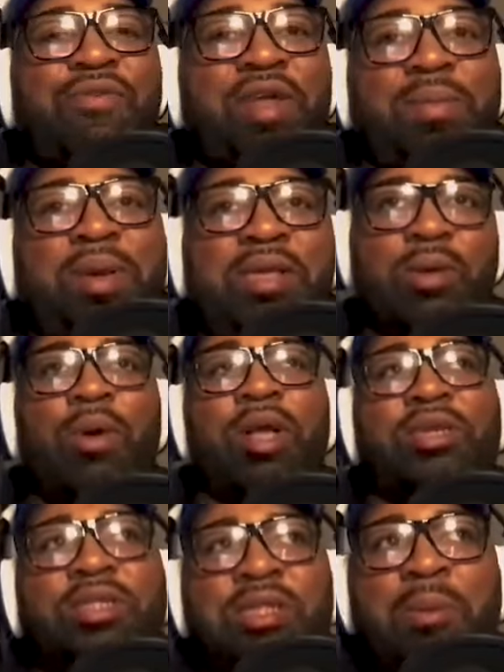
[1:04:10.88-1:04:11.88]
because I'm
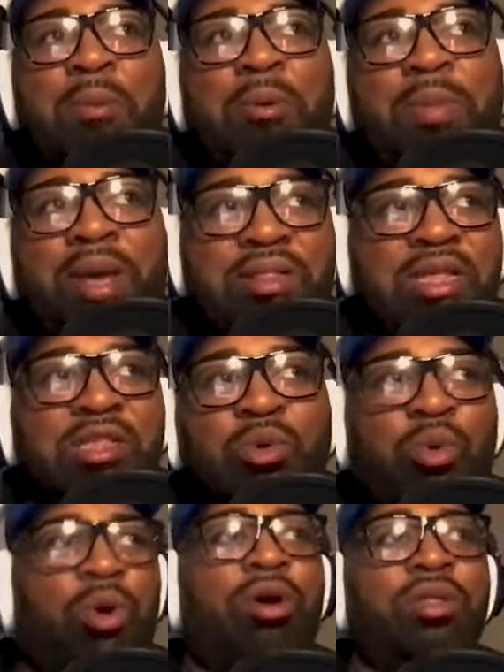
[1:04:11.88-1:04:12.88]
watching these people make these
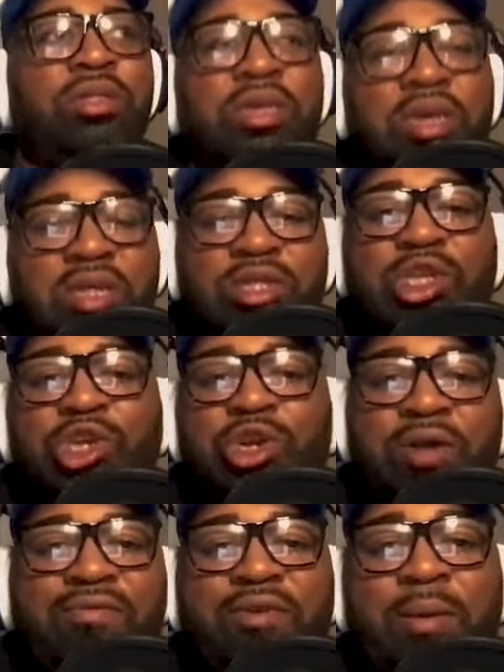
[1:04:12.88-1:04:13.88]
quarantine
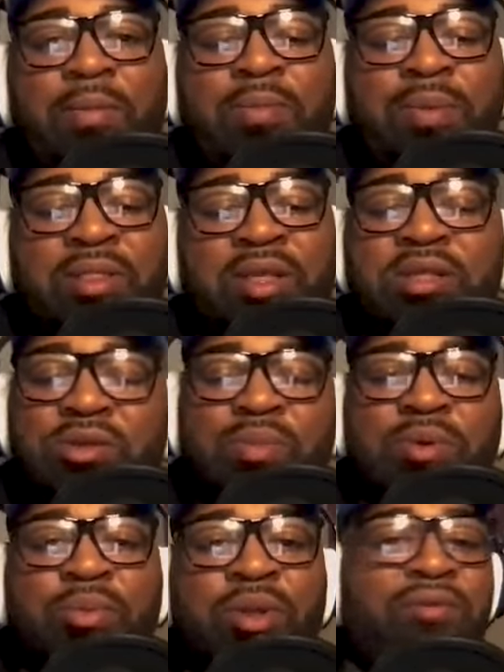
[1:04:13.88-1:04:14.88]
short films, but this will
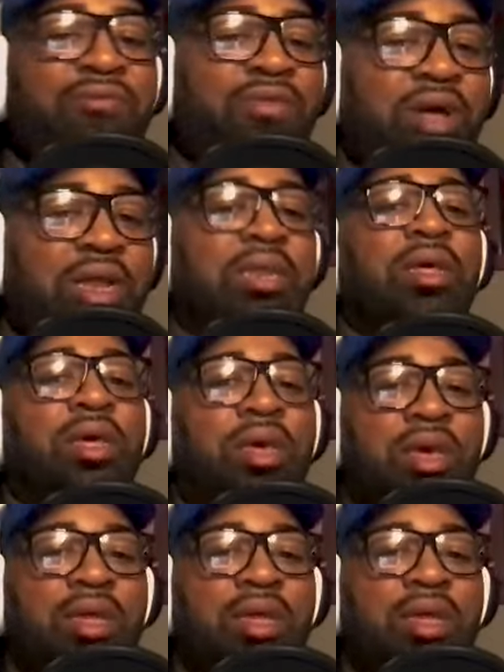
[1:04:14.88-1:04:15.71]
be really fun and